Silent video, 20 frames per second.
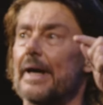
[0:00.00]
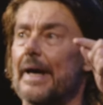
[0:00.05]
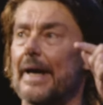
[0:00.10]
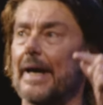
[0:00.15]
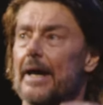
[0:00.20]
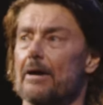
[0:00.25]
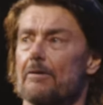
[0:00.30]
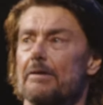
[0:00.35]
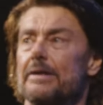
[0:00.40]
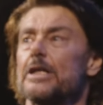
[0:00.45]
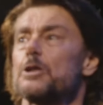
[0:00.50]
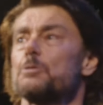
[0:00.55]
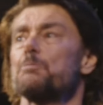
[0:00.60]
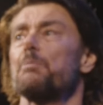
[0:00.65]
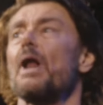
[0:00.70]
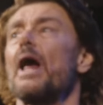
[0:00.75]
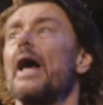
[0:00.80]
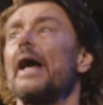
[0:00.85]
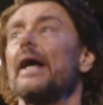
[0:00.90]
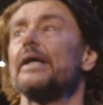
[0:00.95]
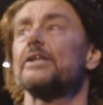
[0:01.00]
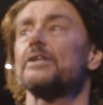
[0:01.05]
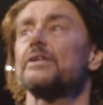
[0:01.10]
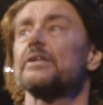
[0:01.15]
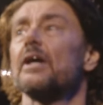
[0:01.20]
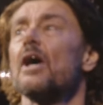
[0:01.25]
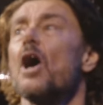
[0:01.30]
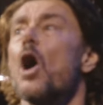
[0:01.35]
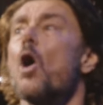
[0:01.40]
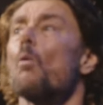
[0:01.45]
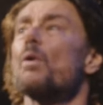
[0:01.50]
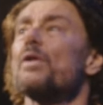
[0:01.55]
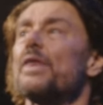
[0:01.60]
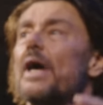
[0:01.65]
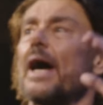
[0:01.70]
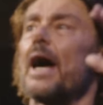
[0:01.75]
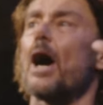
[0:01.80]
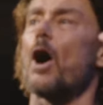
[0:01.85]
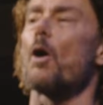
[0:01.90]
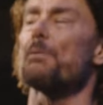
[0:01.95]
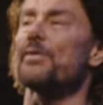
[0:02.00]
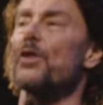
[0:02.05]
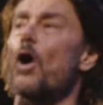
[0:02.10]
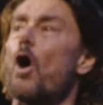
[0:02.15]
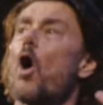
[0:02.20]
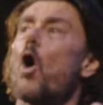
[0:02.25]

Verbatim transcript: here in this place with the help of the